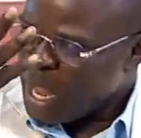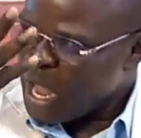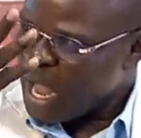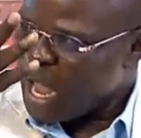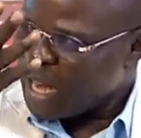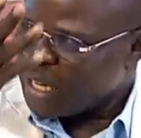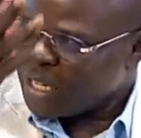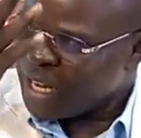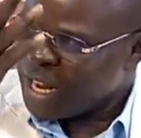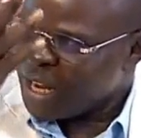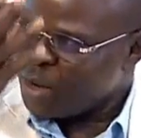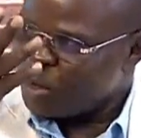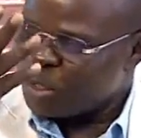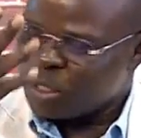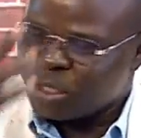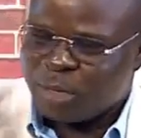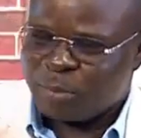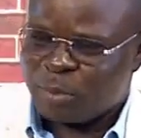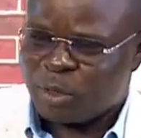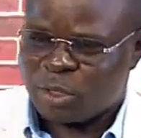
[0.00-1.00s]
And there are those.
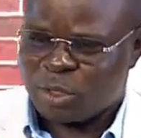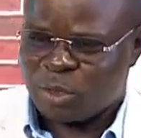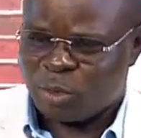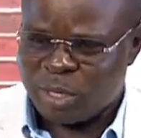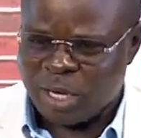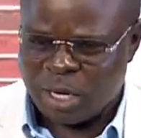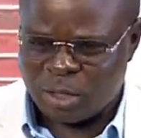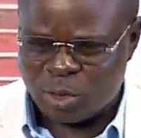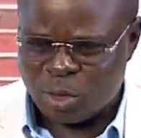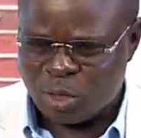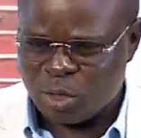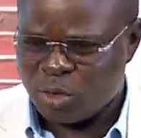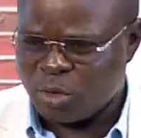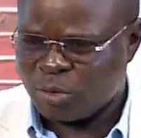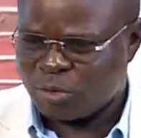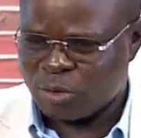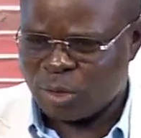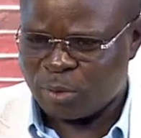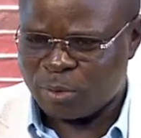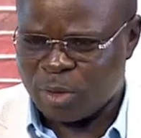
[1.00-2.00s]
Because when you are talking
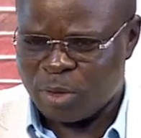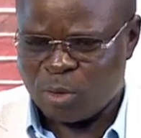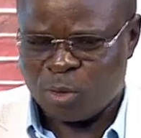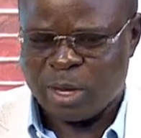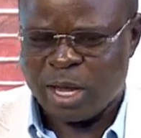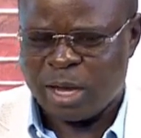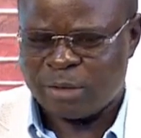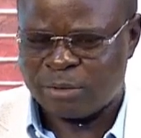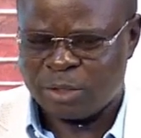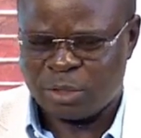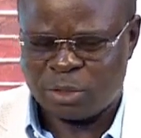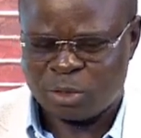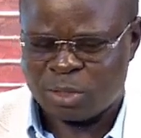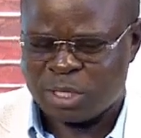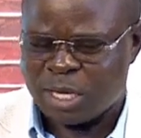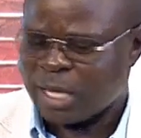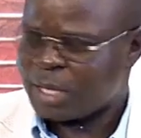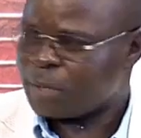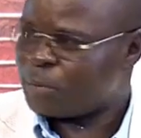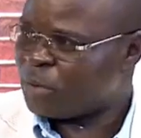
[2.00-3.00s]
of global, we have issues
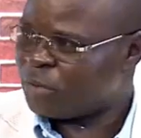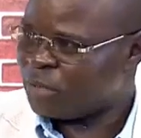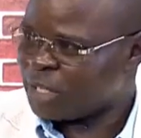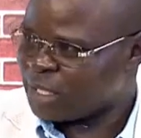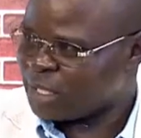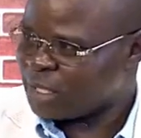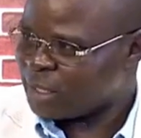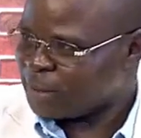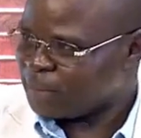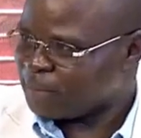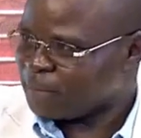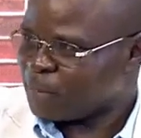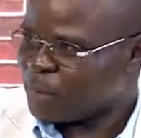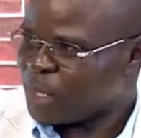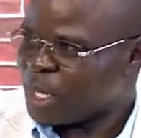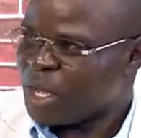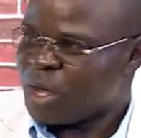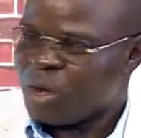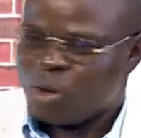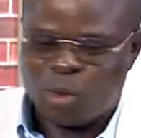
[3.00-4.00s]
like poverty.
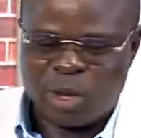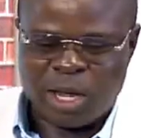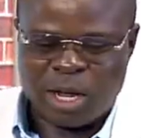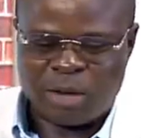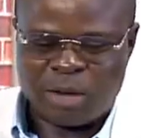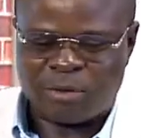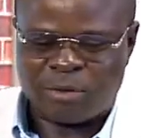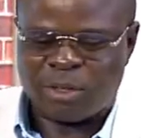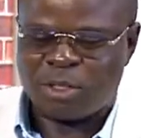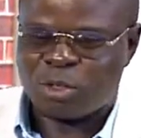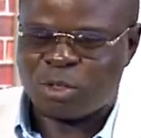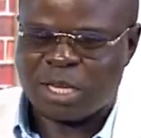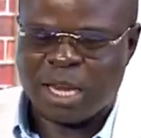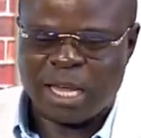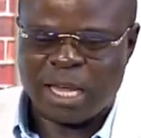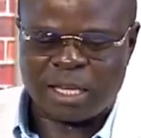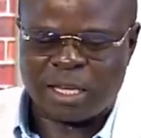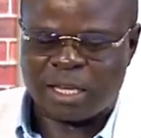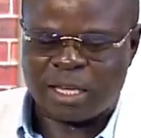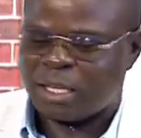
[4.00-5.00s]
We have issues
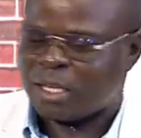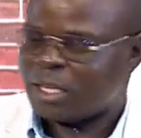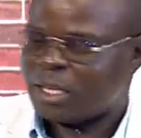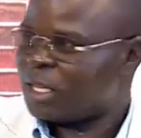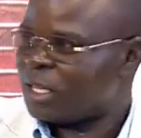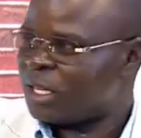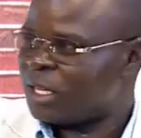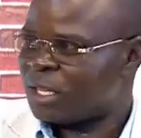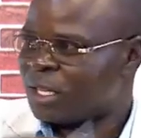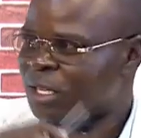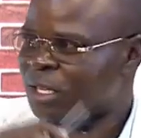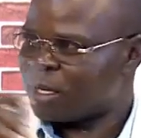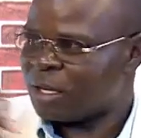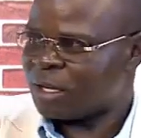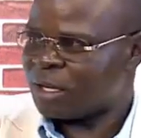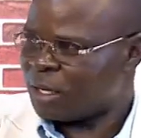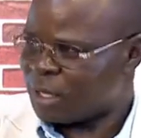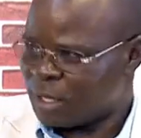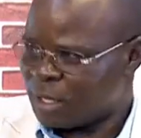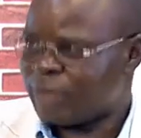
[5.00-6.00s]
like
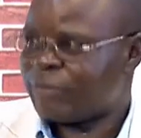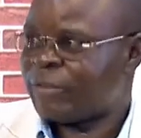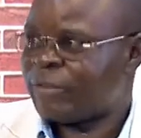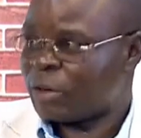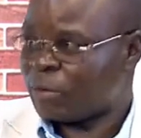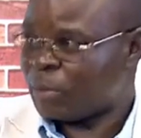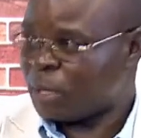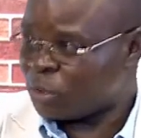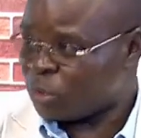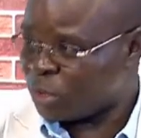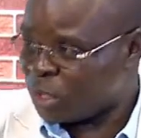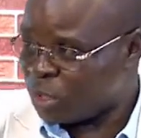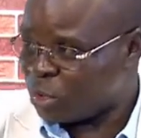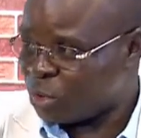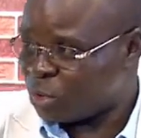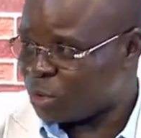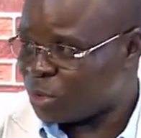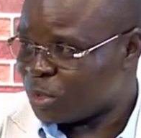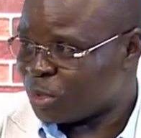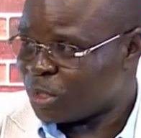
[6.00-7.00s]
environmental
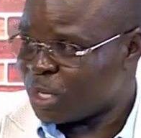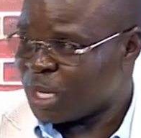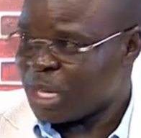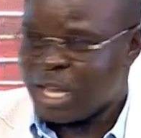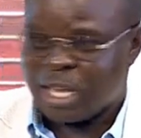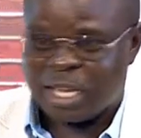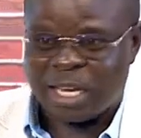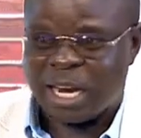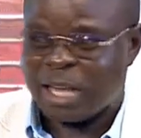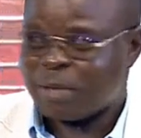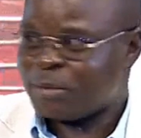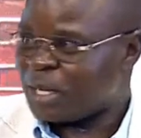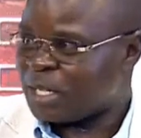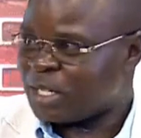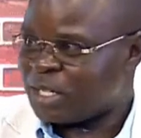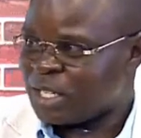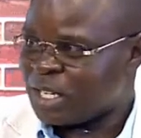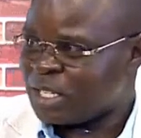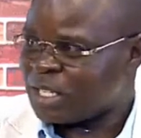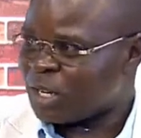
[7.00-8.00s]
issues,
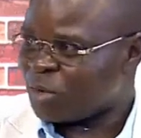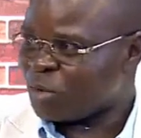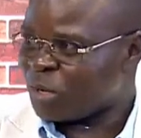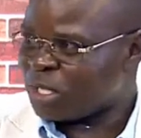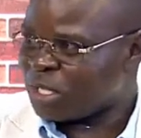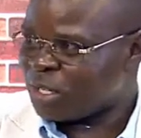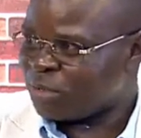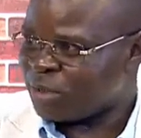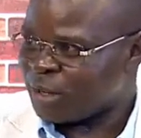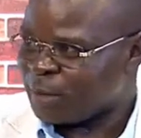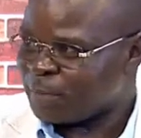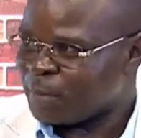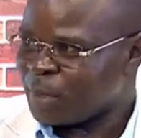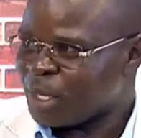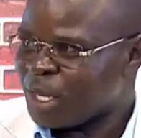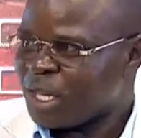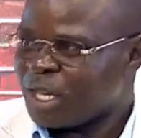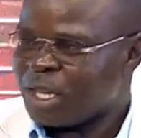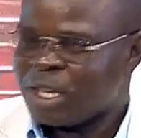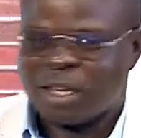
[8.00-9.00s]
climate change and whatever.
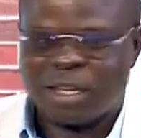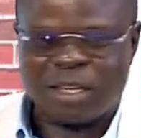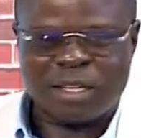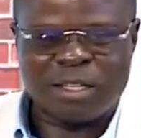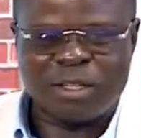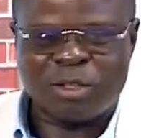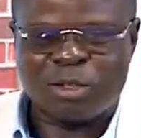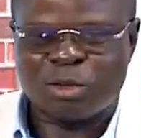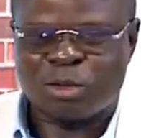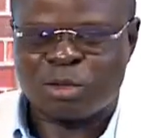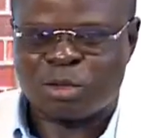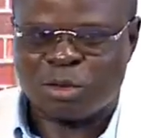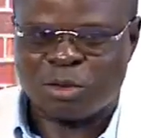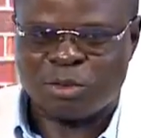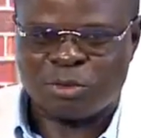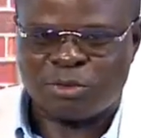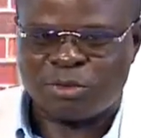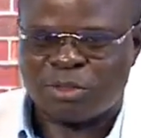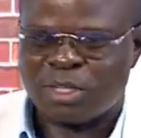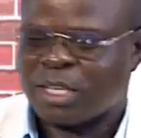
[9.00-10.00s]
Issues
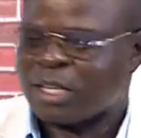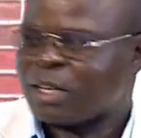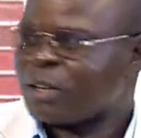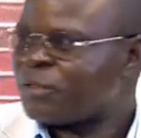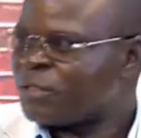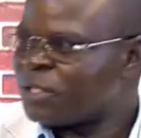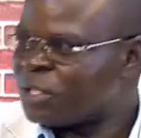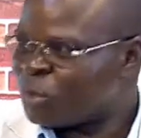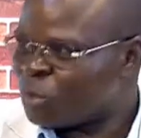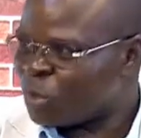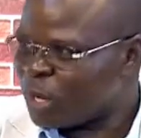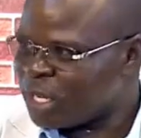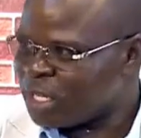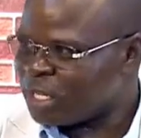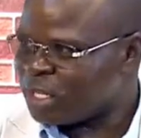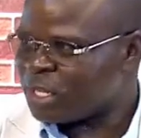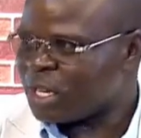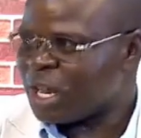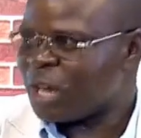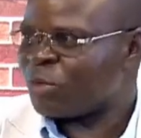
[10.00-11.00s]
of the refugee
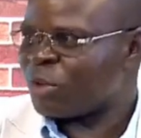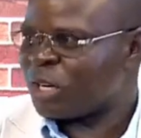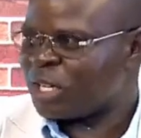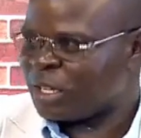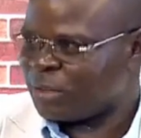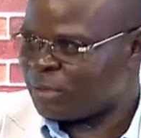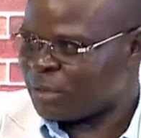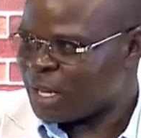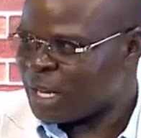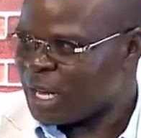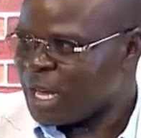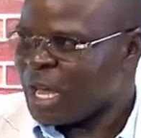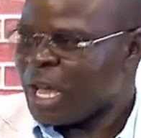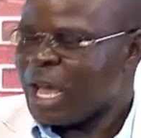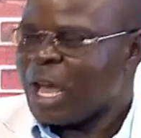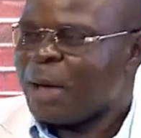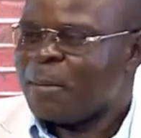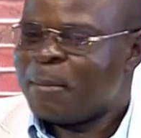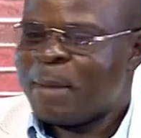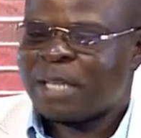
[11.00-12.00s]
crisis and whatever.
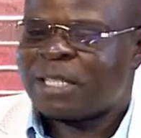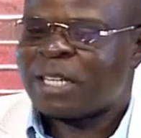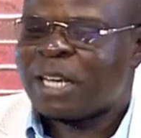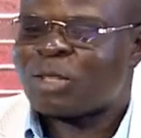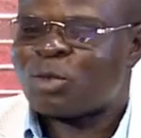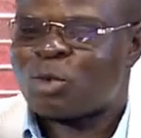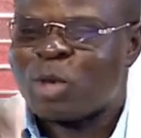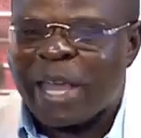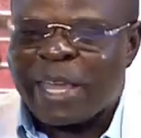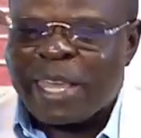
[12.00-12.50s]
Much as we are